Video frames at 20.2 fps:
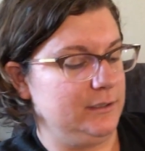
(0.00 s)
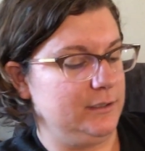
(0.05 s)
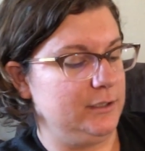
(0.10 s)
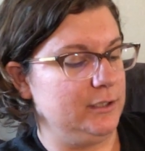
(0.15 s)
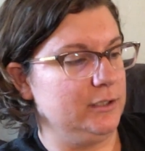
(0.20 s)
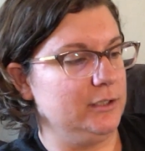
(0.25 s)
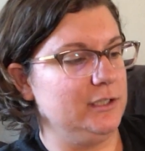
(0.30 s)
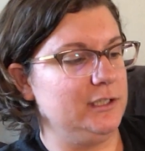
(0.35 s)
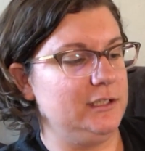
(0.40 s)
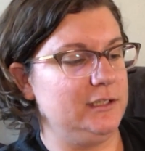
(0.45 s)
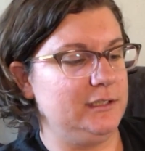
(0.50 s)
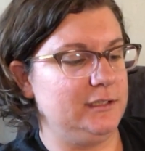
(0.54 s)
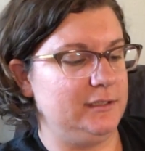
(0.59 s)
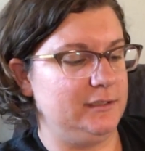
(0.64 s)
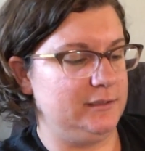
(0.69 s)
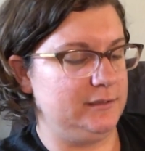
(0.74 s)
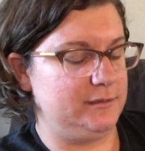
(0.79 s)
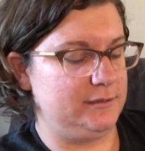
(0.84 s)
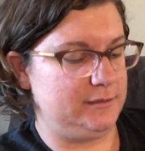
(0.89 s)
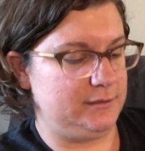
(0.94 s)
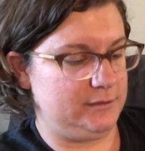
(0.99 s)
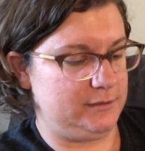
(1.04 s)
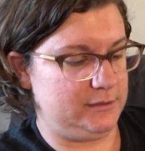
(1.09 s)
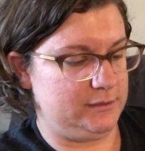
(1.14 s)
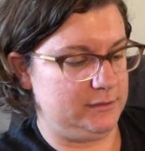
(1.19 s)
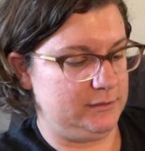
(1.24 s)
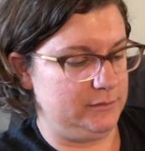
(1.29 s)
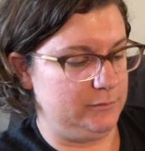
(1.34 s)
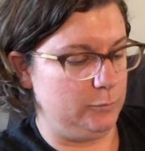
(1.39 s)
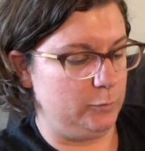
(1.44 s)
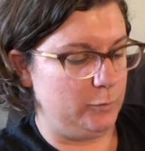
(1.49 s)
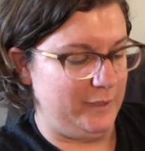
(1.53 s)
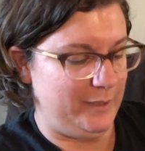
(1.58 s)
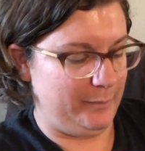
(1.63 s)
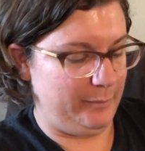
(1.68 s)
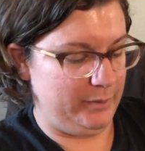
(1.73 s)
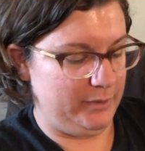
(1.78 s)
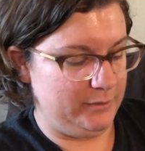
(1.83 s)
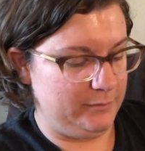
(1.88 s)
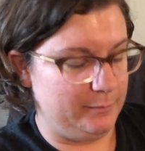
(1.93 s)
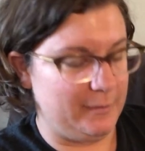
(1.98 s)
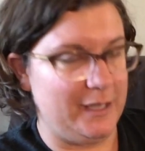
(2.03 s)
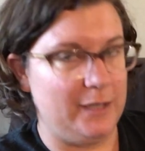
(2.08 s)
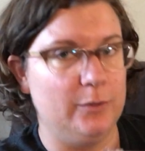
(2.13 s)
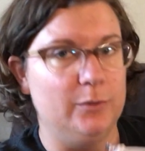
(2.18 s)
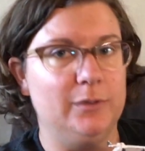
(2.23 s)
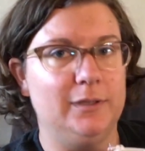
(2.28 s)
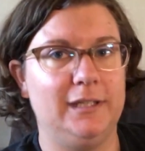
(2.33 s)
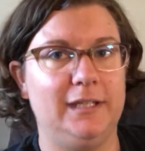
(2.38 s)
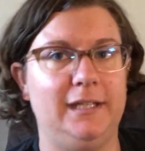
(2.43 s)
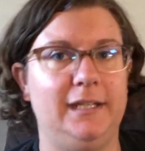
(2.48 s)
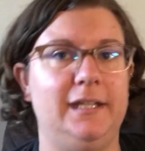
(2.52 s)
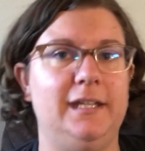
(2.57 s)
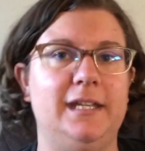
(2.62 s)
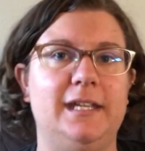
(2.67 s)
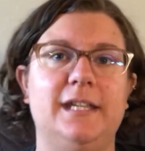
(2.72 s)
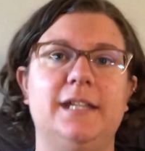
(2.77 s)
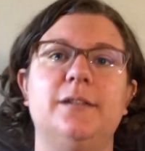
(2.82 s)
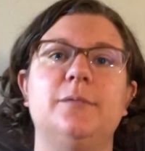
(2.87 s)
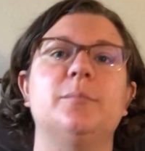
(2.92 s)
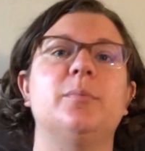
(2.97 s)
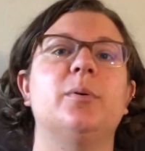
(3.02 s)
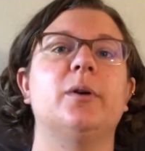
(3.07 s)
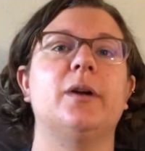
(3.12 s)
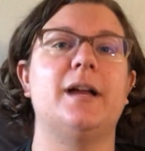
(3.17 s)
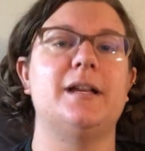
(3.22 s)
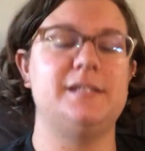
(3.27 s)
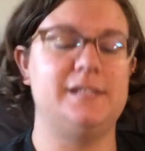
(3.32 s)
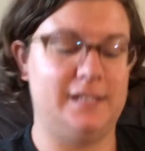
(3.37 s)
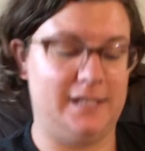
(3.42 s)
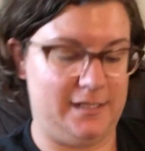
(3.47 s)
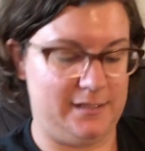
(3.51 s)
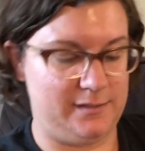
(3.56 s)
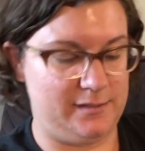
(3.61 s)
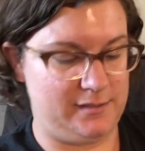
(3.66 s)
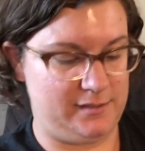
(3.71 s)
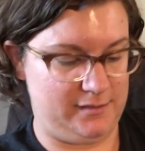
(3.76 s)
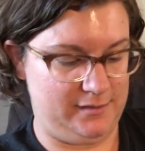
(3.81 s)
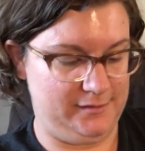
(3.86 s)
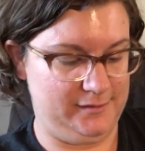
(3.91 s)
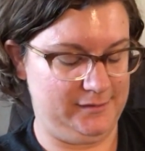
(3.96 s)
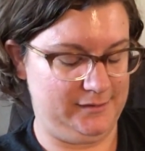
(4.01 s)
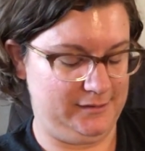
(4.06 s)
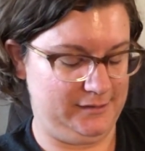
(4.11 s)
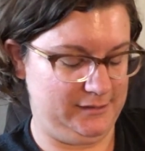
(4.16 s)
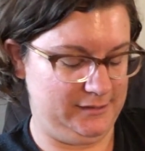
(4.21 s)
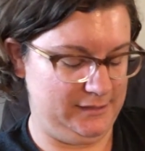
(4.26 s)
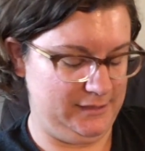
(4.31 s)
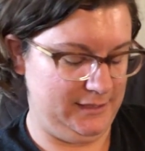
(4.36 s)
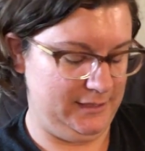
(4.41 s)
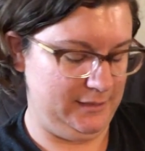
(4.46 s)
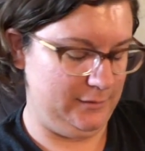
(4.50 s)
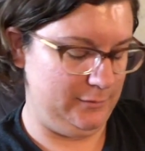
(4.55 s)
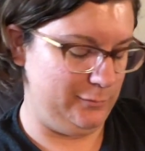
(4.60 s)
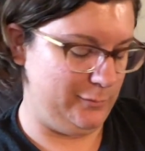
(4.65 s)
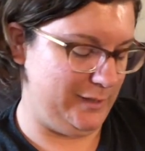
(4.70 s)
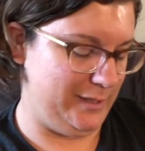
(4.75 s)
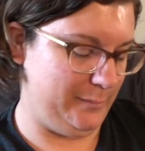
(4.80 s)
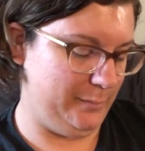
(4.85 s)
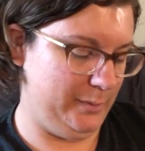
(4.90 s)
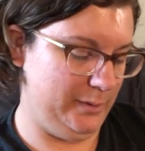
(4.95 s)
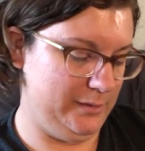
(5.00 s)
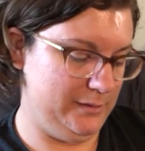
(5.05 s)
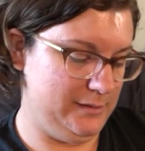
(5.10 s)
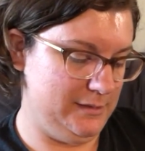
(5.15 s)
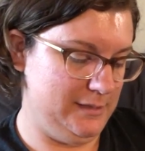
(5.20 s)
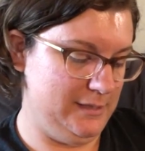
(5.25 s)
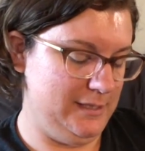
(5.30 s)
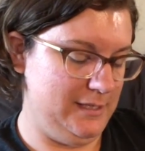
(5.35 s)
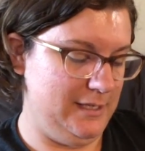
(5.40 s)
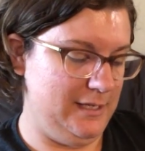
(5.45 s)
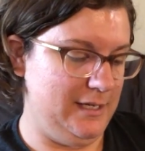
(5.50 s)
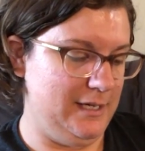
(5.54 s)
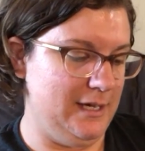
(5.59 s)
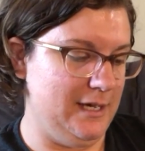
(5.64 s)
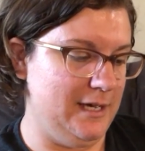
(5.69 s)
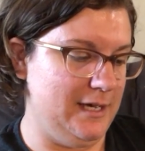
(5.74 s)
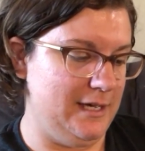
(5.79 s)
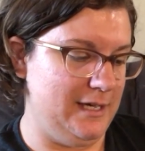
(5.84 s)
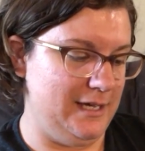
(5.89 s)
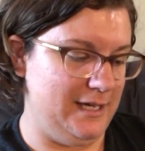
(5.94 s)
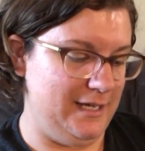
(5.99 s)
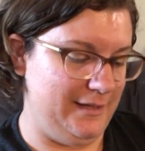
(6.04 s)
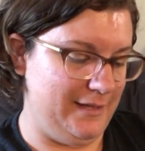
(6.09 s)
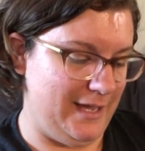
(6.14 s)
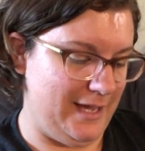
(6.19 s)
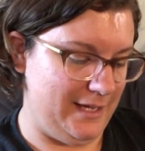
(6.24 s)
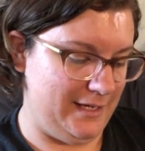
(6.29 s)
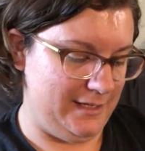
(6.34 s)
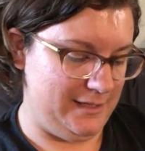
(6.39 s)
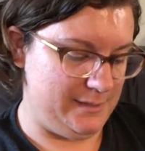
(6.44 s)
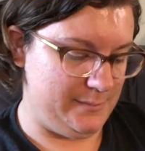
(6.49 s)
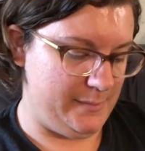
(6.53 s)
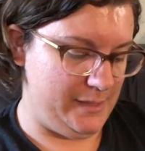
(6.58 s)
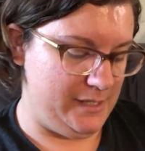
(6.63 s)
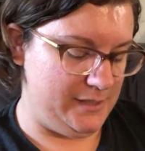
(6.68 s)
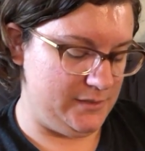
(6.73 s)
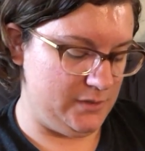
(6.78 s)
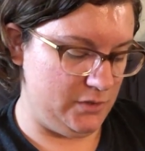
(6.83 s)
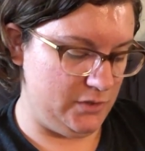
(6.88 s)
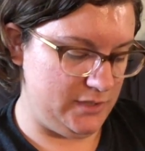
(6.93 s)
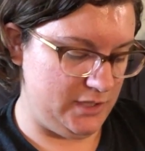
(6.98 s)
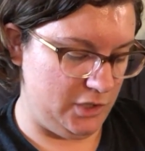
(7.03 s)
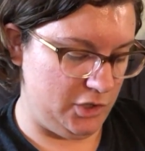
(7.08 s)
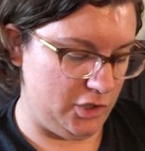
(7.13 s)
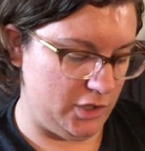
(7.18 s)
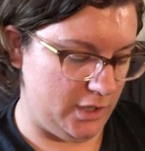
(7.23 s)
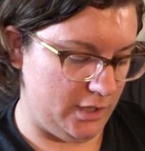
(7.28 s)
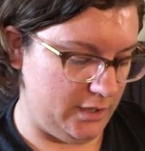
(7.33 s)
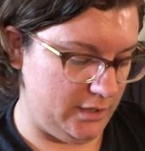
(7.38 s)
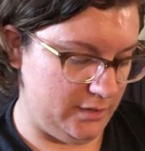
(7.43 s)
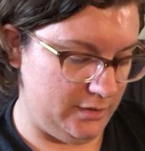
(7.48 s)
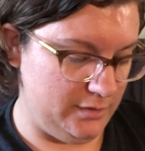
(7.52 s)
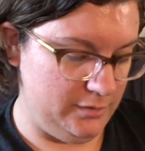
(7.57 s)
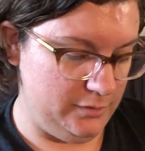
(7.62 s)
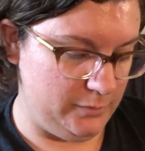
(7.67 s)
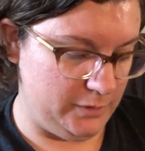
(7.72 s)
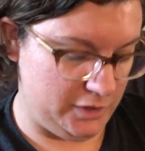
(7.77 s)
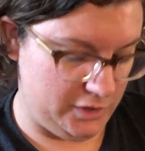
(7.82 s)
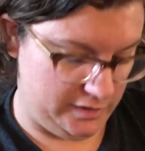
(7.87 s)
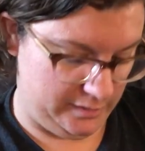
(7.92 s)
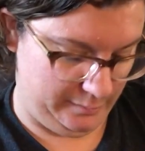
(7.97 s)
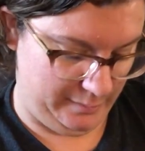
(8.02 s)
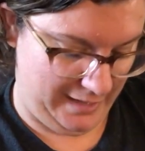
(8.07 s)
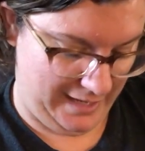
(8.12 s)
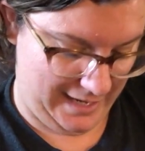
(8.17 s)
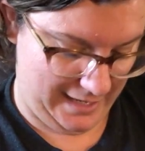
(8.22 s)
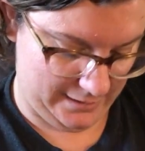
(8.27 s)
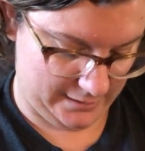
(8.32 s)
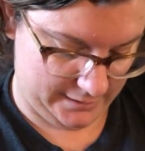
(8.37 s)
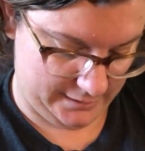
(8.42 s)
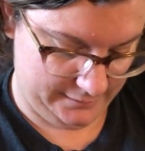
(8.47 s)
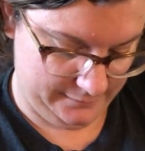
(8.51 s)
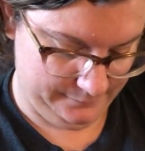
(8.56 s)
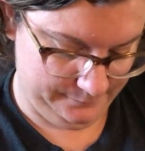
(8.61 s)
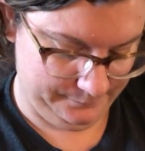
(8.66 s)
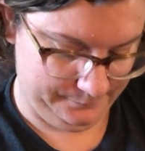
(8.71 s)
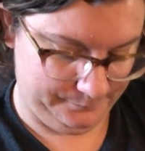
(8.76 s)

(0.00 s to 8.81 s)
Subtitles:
current whip, my only in-process whip, and that is my Circe shawl, which the pattern